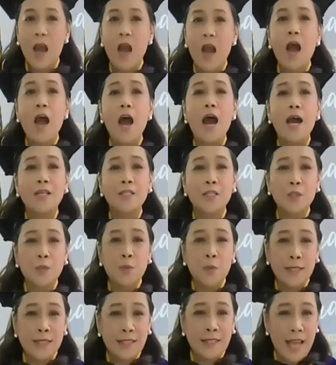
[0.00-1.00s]
As we
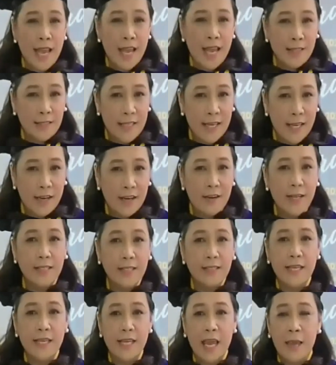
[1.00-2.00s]
say it here in
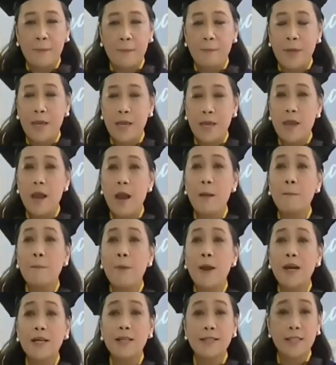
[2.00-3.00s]
DAP,
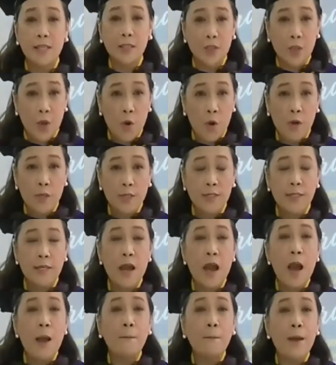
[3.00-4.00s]
para sa Diyos,
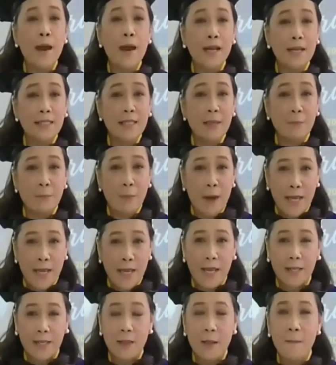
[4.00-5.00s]
para sa
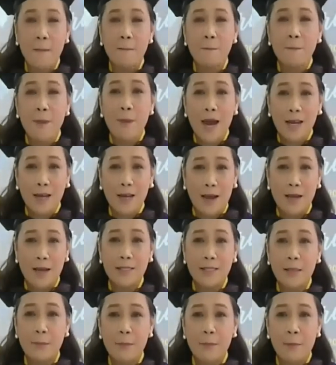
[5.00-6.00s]
bayan, para
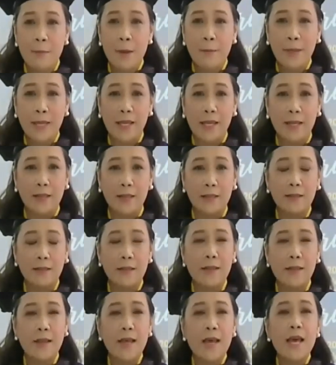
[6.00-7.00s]
sa mamamayan.
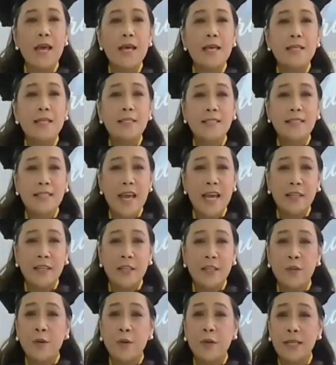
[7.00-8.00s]
Set a
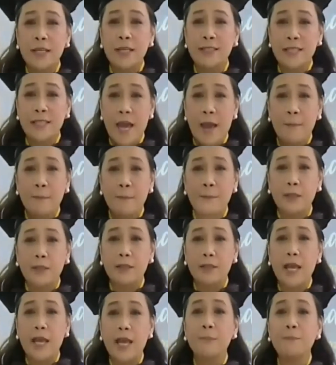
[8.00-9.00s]
good example
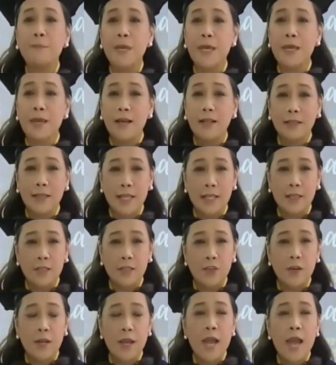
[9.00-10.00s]
and be a
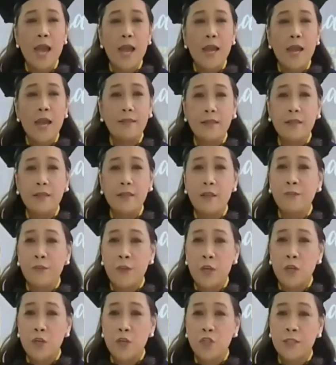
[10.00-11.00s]
leader that your
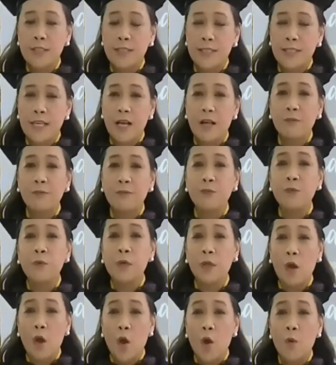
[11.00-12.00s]
future self will
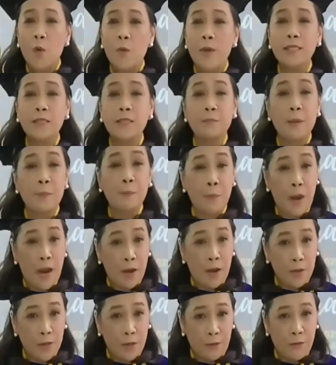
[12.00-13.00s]
always be
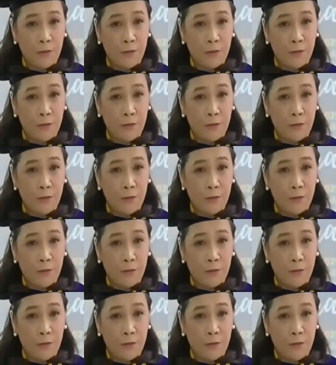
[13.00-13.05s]
proud of.